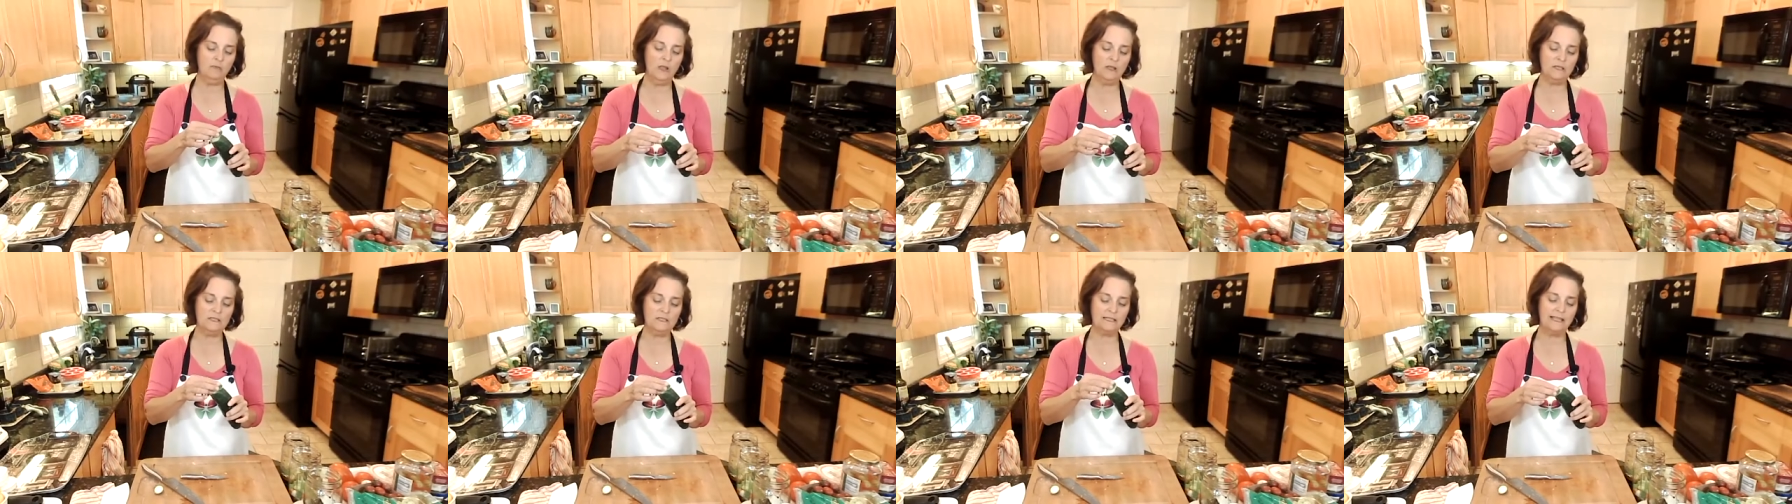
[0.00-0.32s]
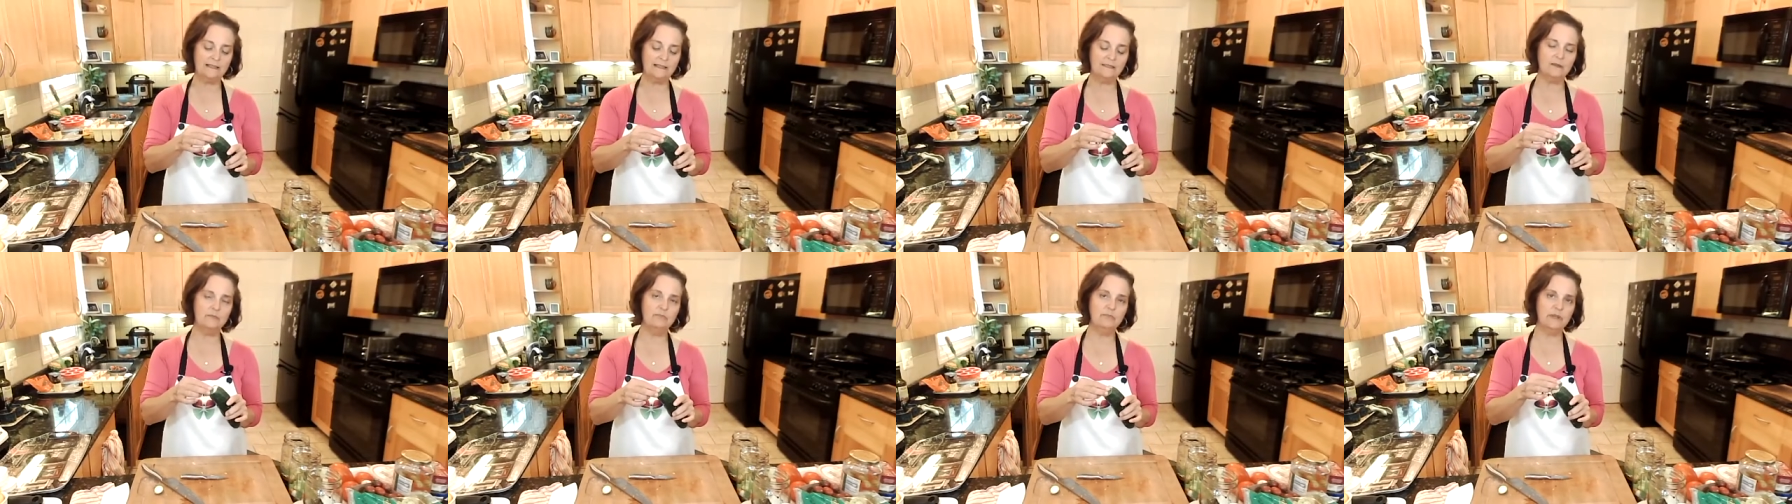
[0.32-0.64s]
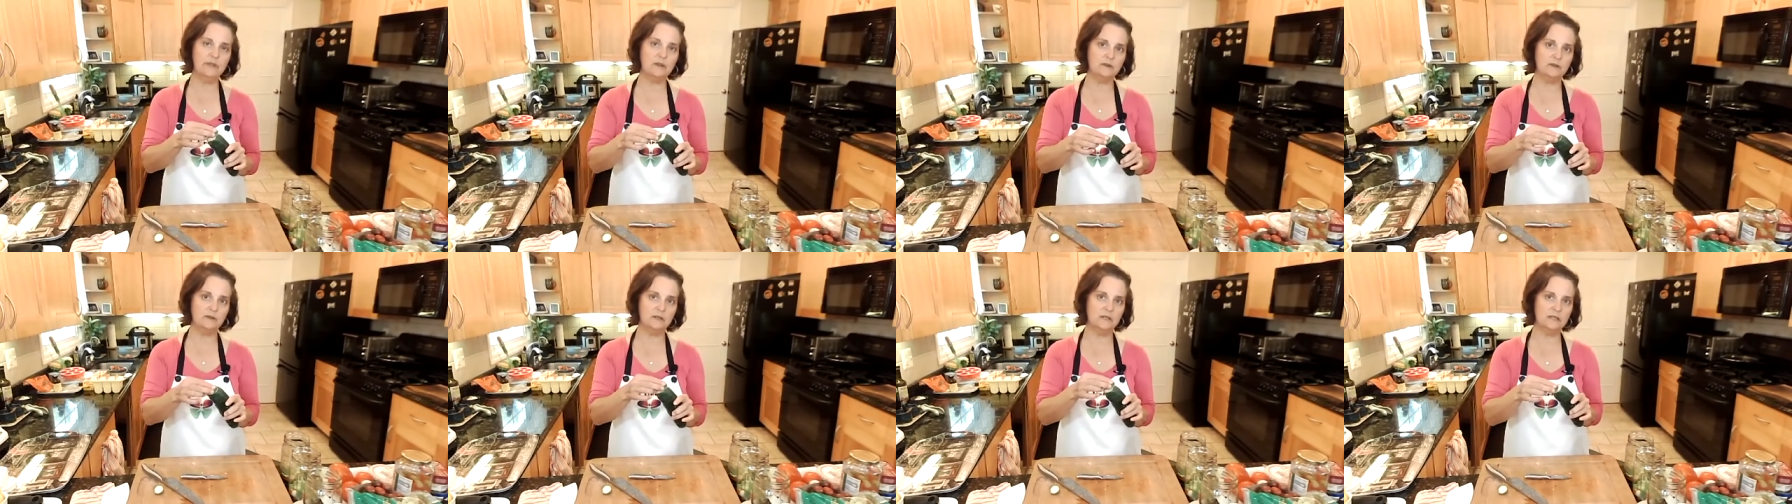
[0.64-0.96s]
to get the
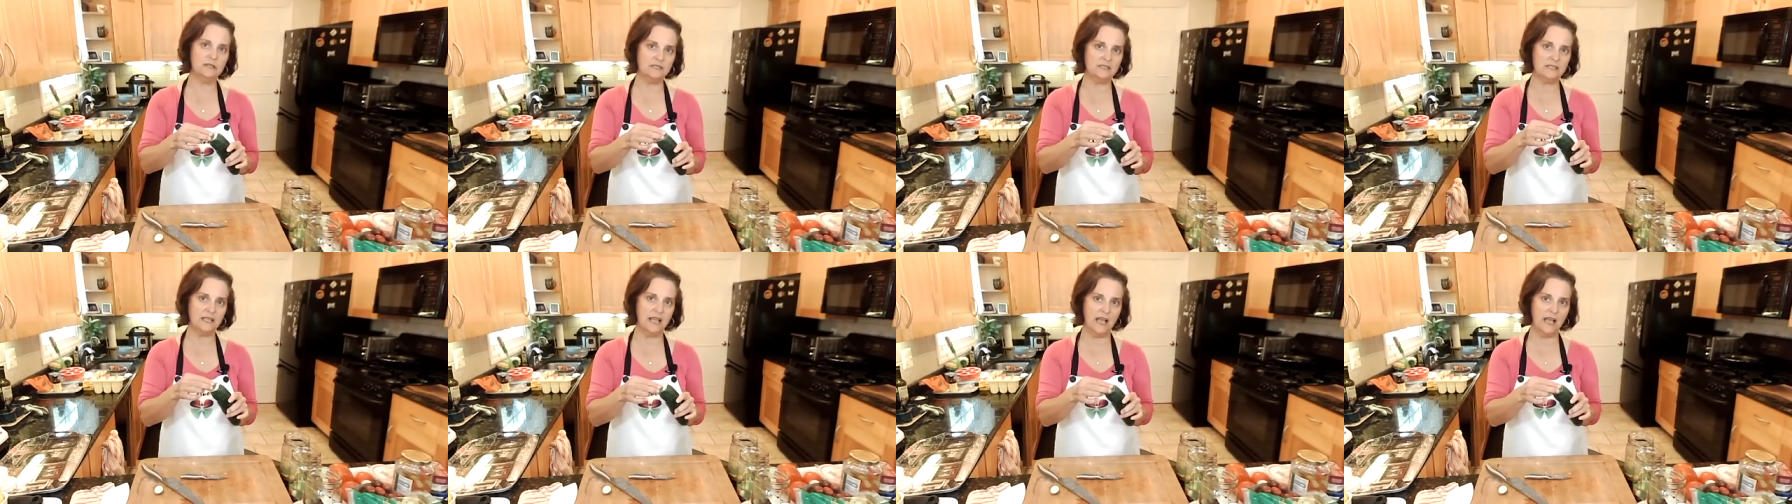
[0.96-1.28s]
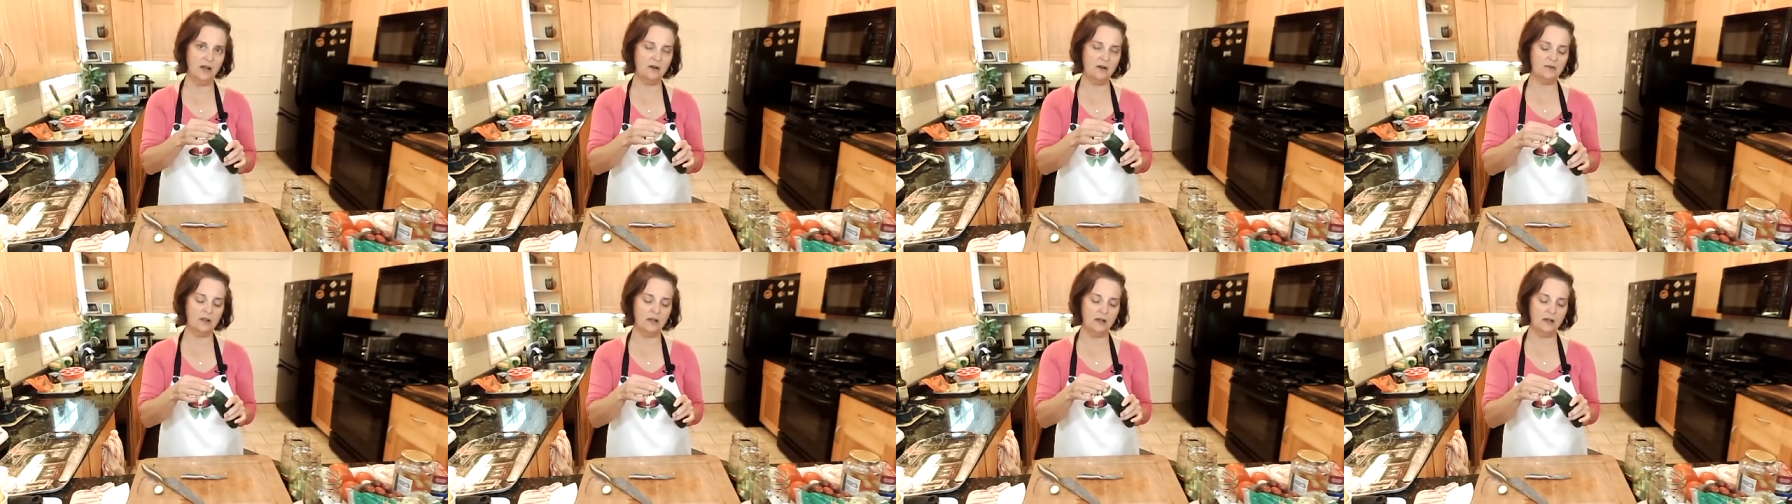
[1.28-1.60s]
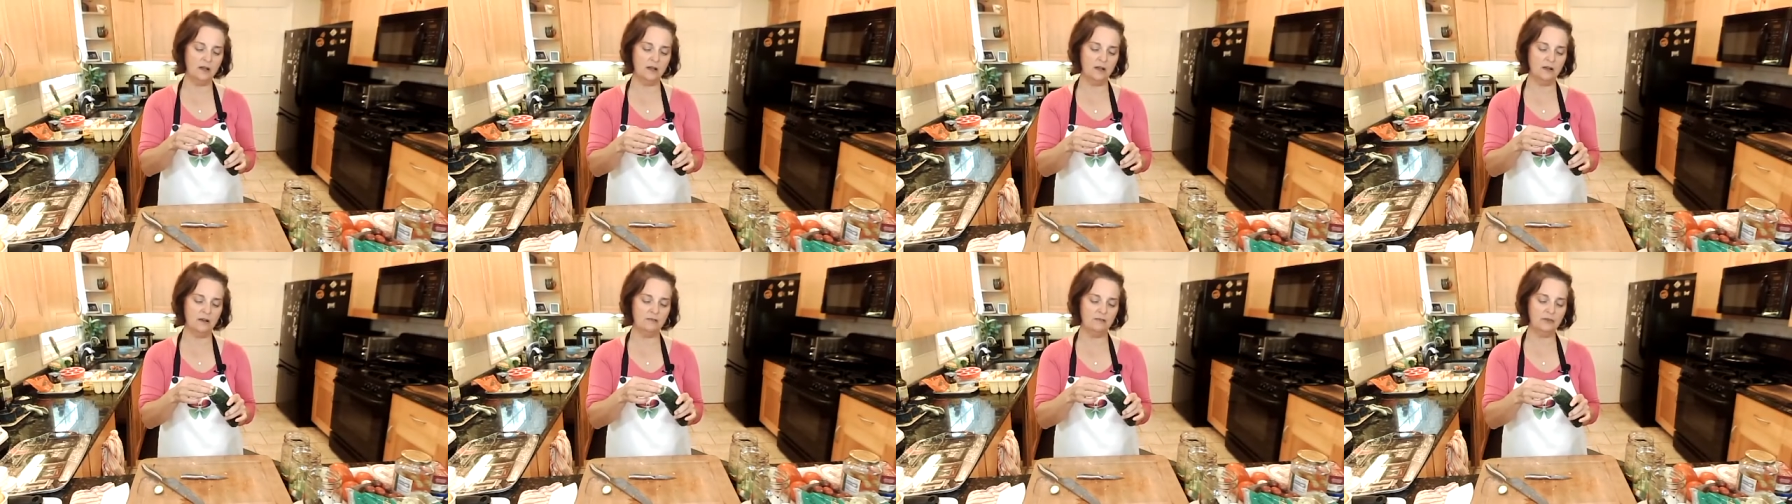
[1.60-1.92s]
bitterness out
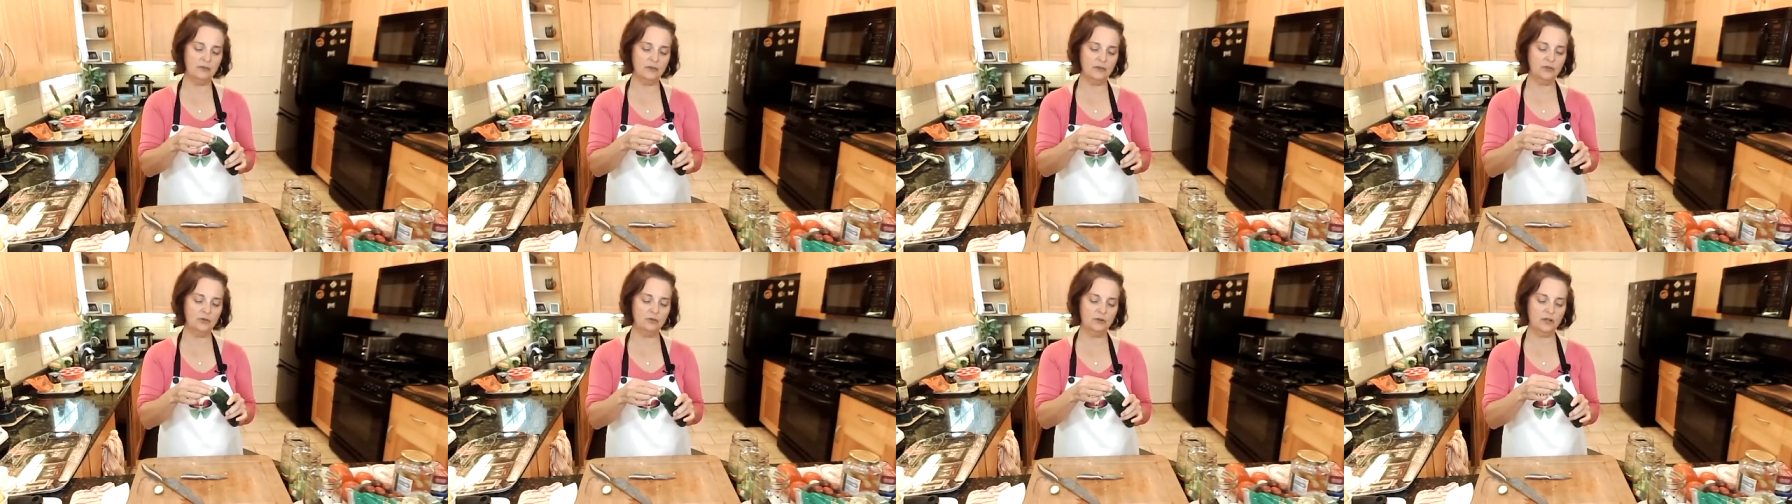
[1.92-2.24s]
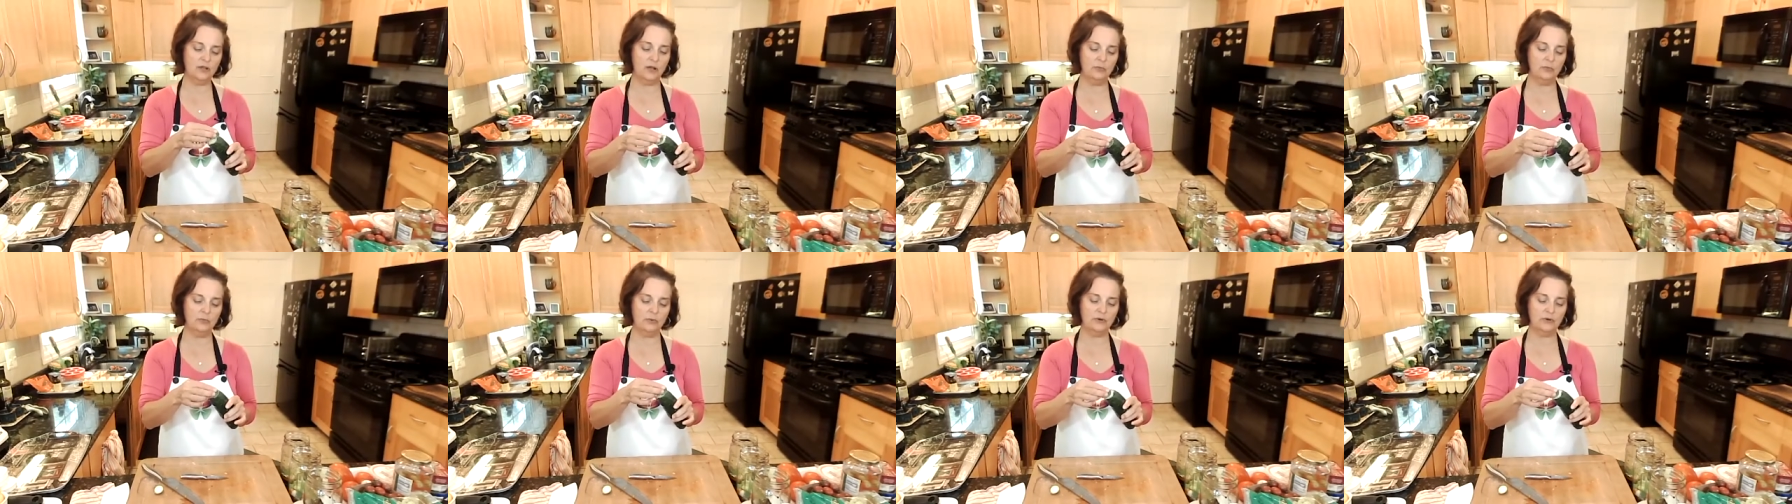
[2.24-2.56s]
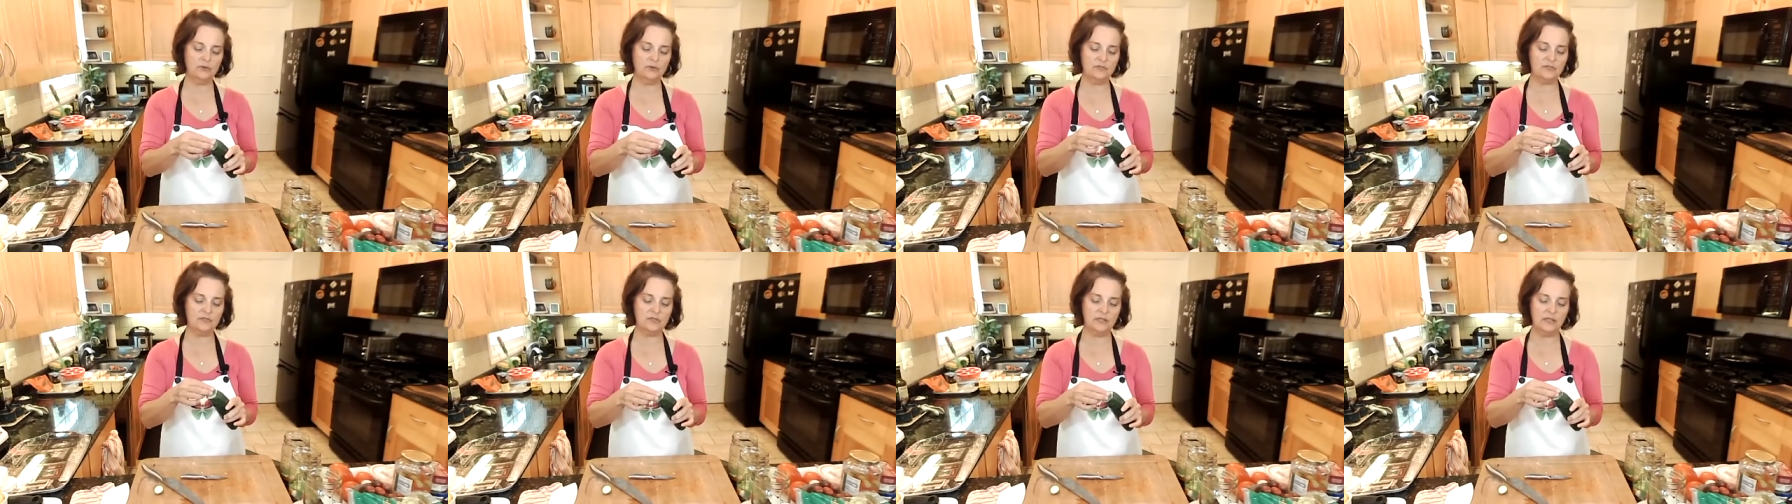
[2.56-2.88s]
of cucumbers.